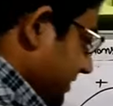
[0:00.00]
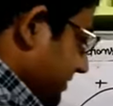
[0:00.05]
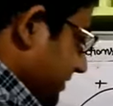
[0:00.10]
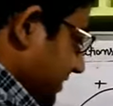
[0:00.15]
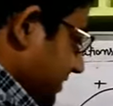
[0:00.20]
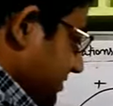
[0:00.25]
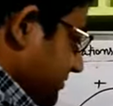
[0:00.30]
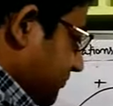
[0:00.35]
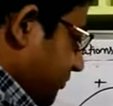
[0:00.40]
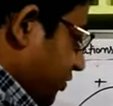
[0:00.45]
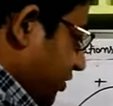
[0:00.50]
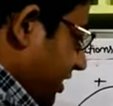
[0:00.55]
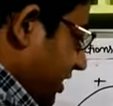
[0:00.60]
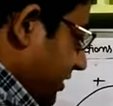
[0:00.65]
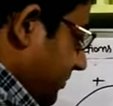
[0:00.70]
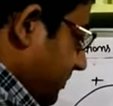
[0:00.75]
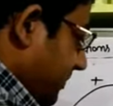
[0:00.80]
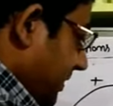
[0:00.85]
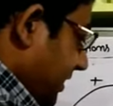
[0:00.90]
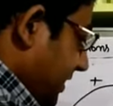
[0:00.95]
that is
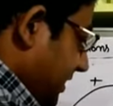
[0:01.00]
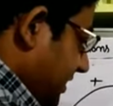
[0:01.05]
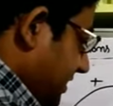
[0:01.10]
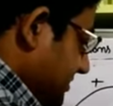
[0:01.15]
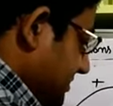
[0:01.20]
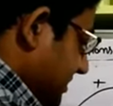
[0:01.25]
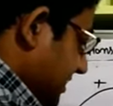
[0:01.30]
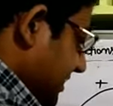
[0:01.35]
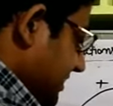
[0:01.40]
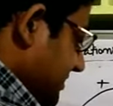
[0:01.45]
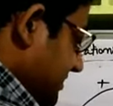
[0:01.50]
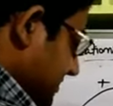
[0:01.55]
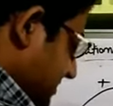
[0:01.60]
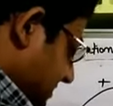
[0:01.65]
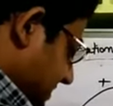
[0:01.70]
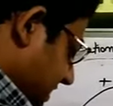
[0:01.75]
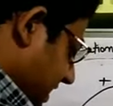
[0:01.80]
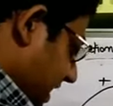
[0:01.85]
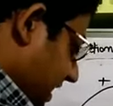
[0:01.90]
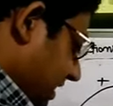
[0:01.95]
point P is
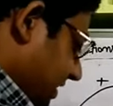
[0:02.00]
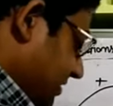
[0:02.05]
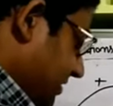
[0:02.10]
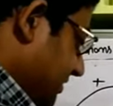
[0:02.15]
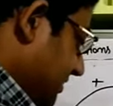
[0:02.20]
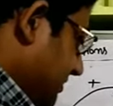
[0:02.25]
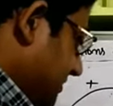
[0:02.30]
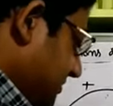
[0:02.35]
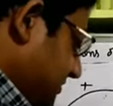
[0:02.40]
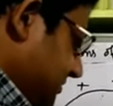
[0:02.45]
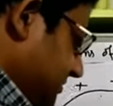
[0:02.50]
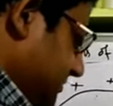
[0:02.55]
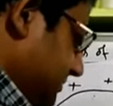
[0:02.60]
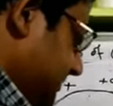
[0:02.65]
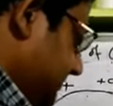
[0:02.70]
inside the